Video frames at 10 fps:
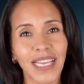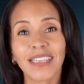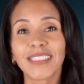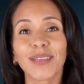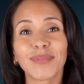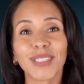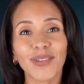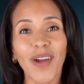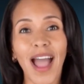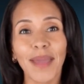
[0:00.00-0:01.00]

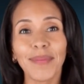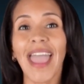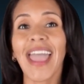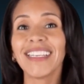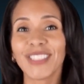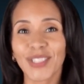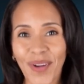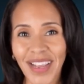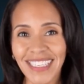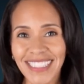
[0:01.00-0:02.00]
Subscribe and
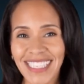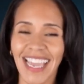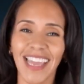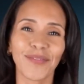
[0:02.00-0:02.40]
join us again